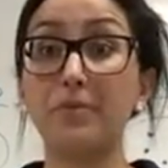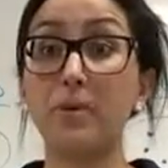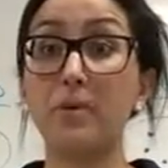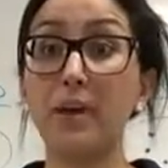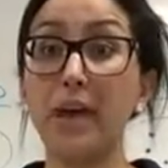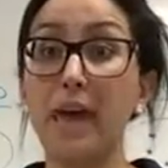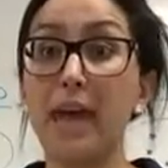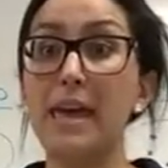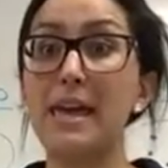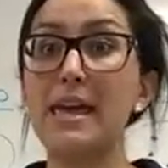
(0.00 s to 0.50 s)

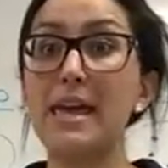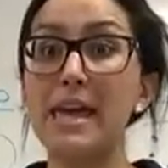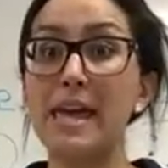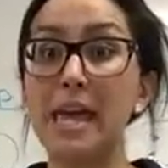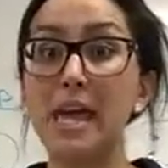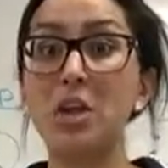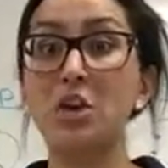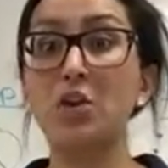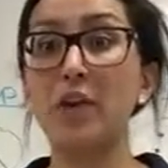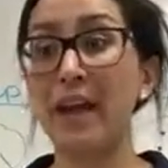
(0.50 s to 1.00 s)
okay,
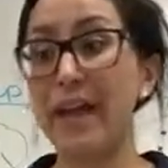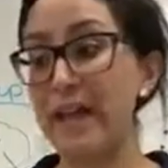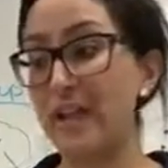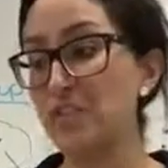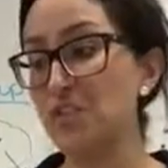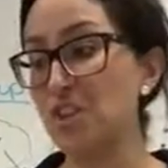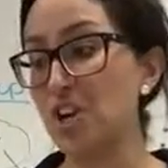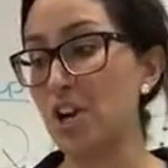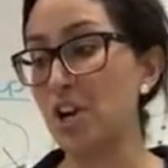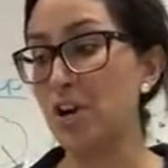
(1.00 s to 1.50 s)
in your
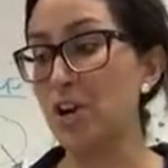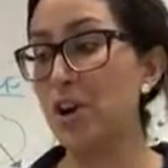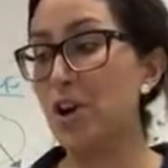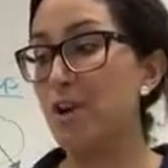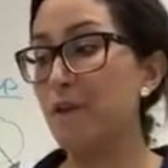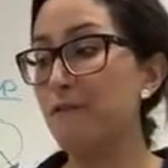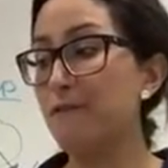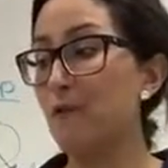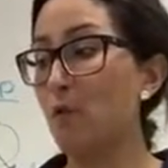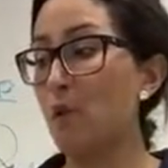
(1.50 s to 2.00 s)
answer
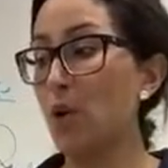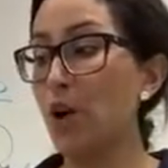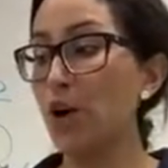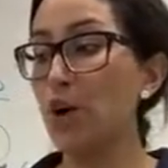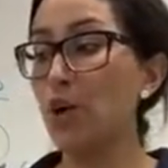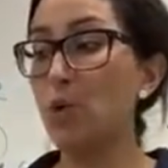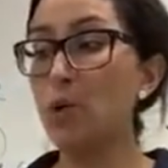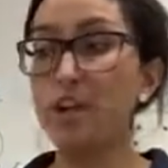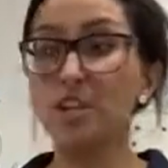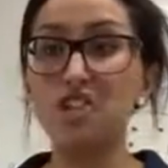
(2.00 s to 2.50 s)

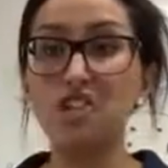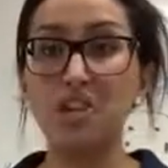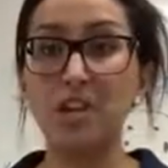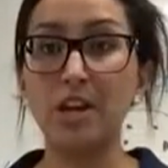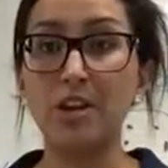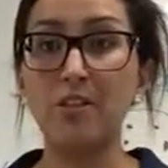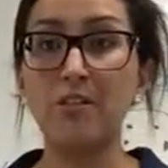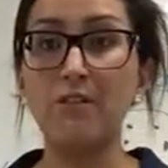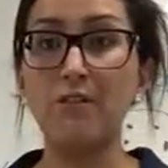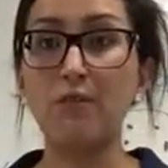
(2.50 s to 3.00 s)
for
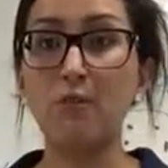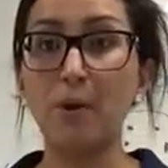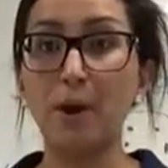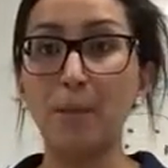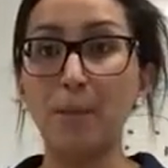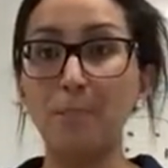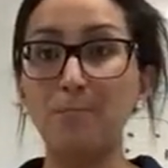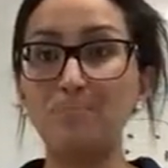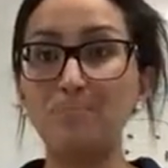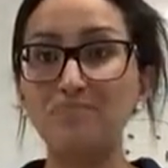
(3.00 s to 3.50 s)
question 4.